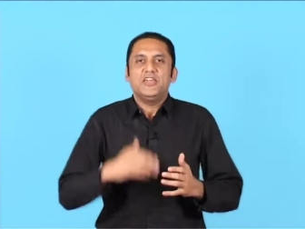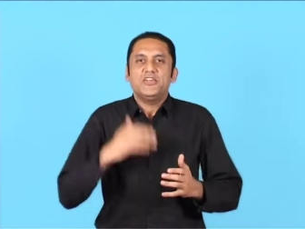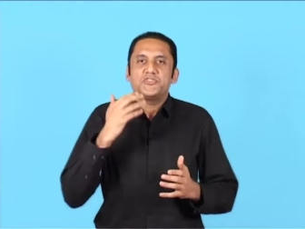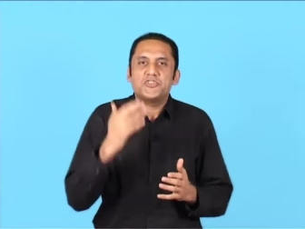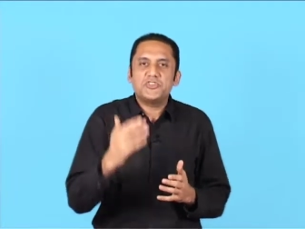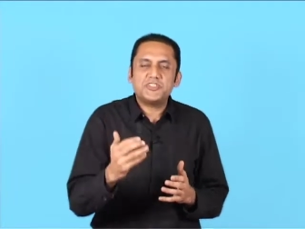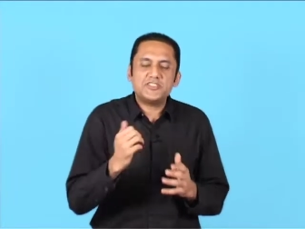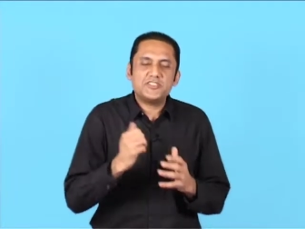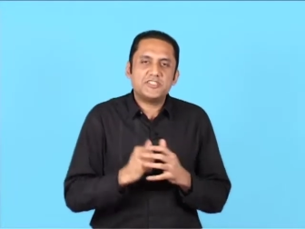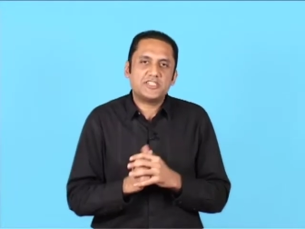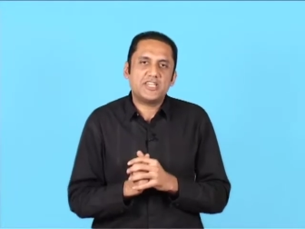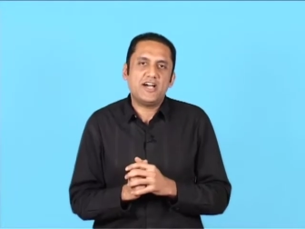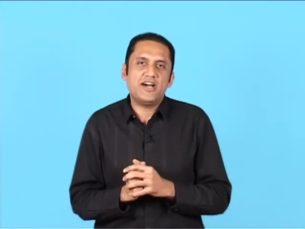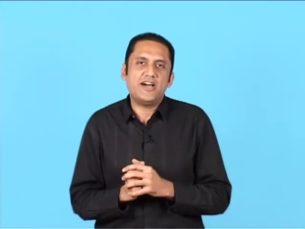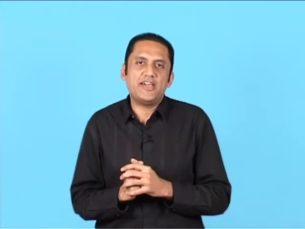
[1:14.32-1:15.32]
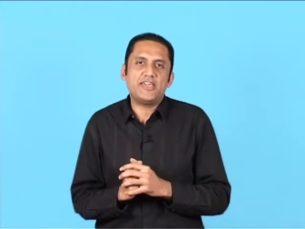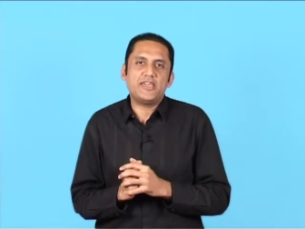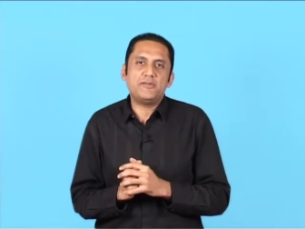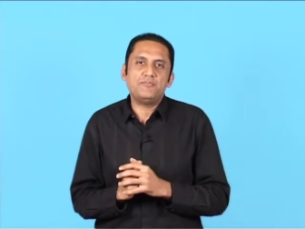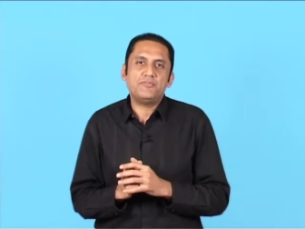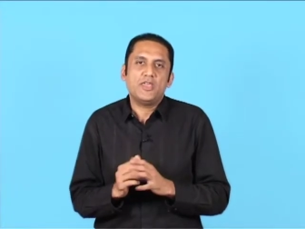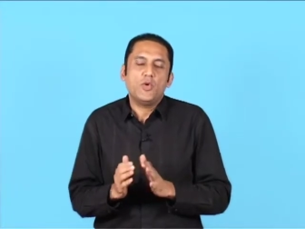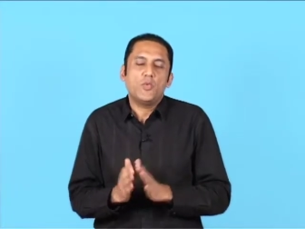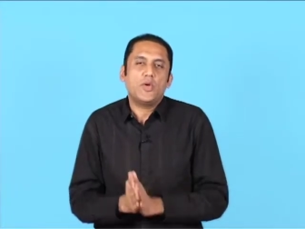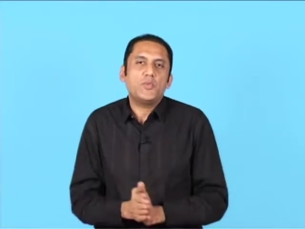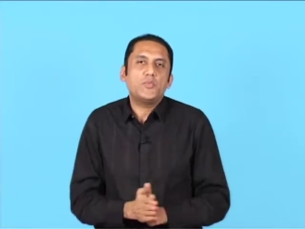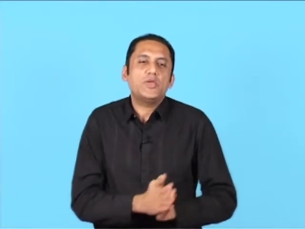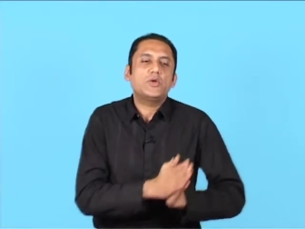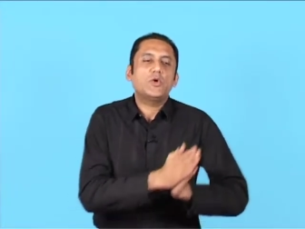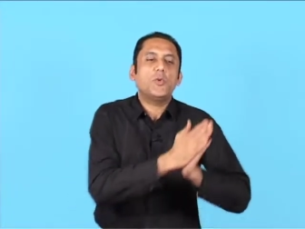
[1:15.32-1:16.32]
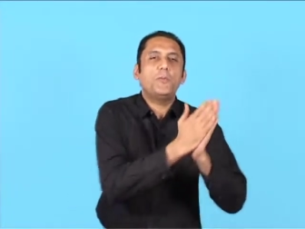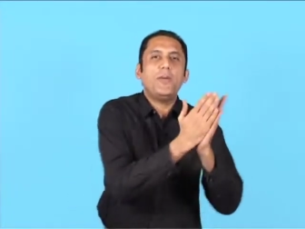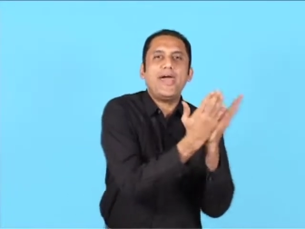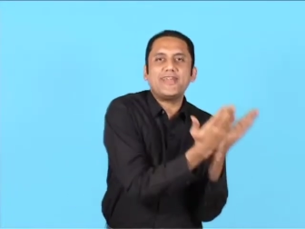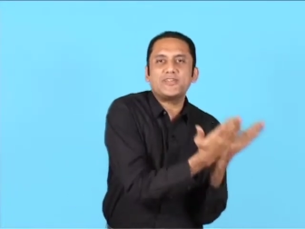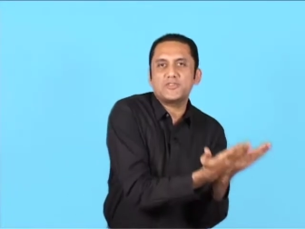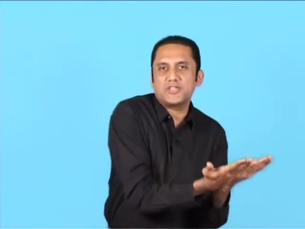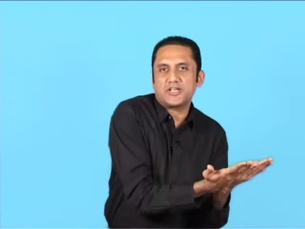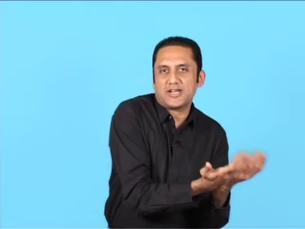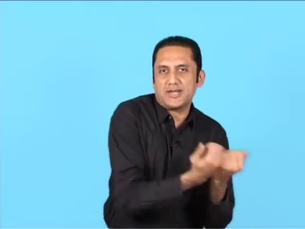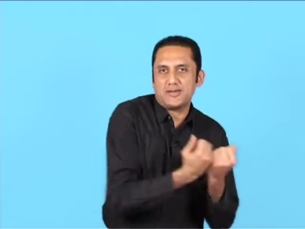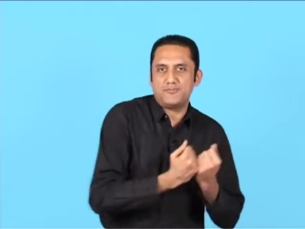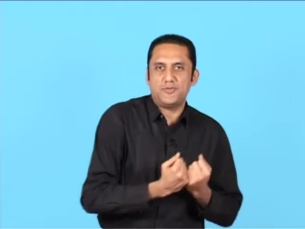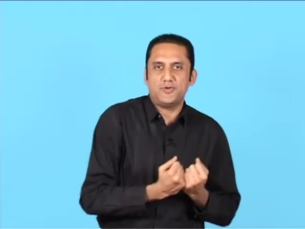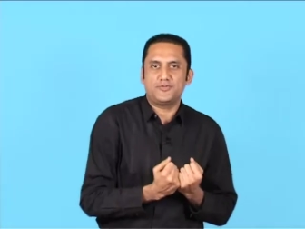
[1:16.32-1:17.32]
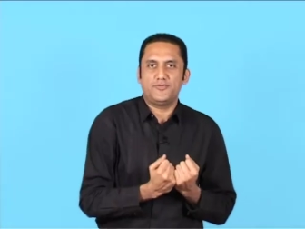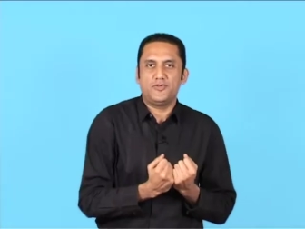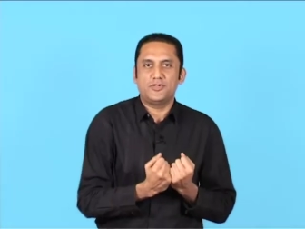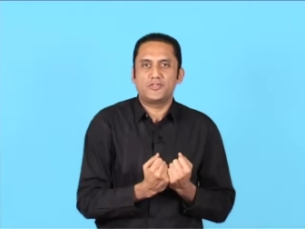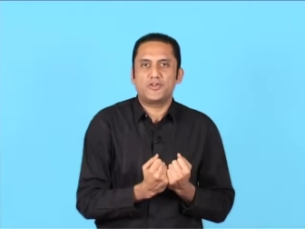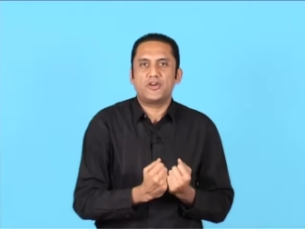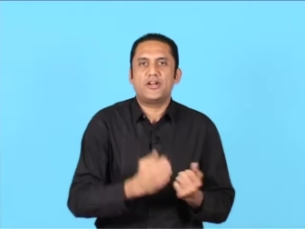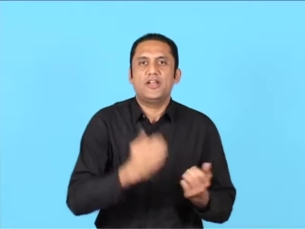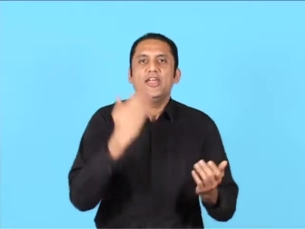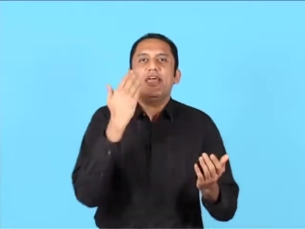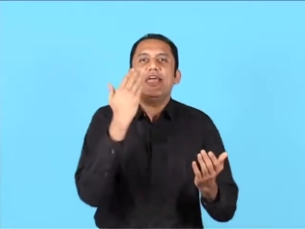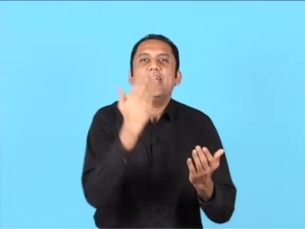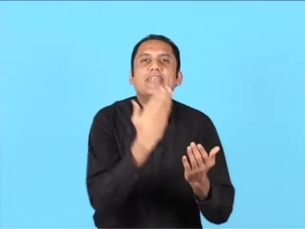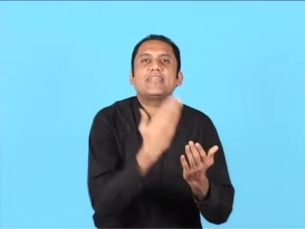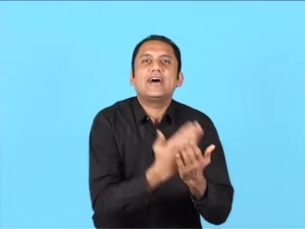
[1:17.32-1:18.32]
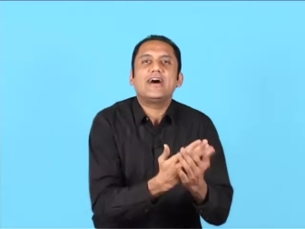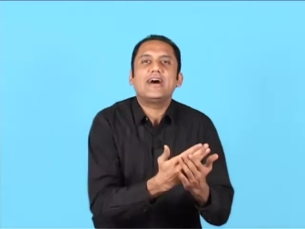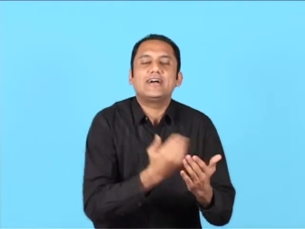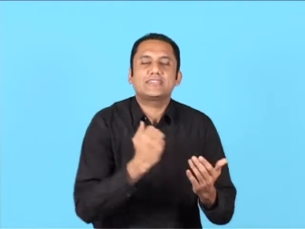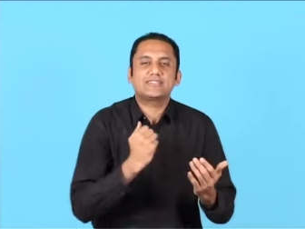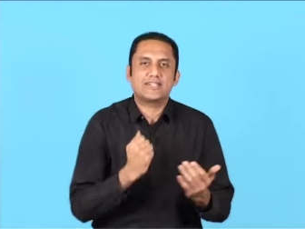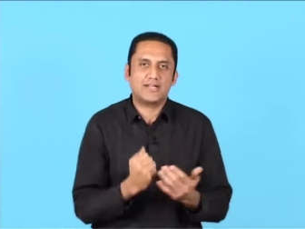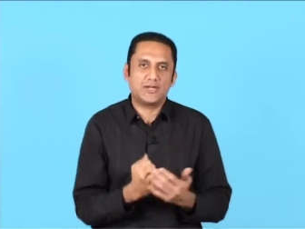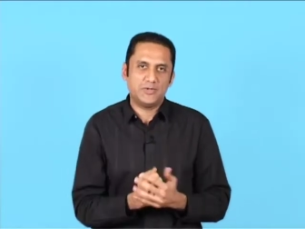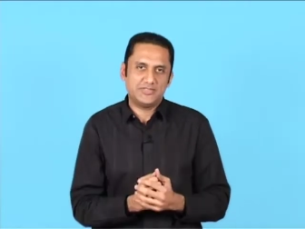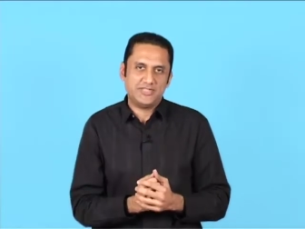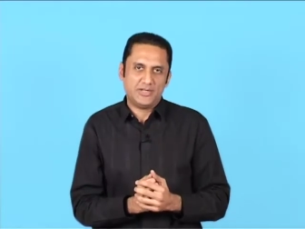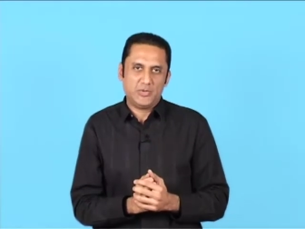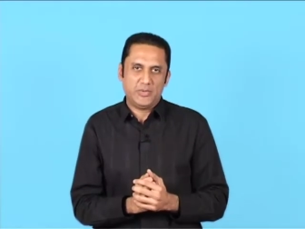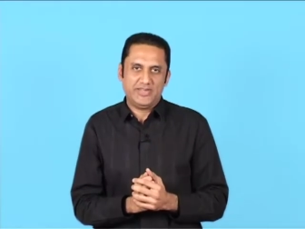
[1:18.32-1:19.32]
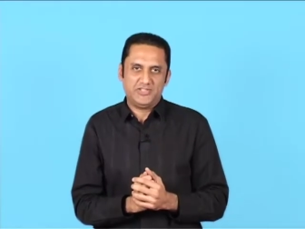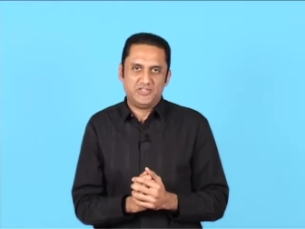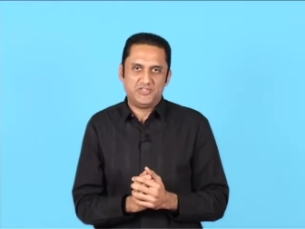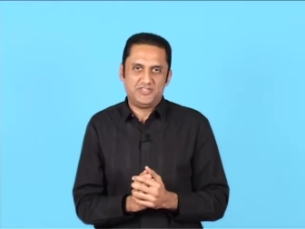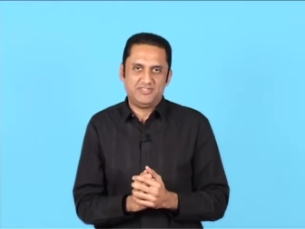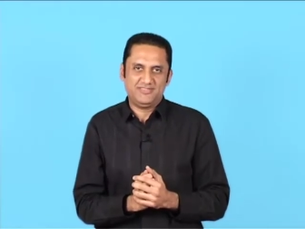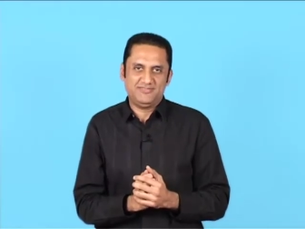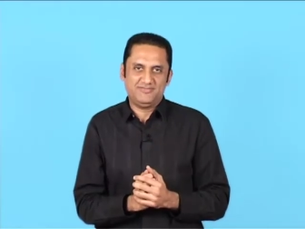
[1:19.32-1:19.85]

This is the time when we go back to the clipboard folder and ask a closing question.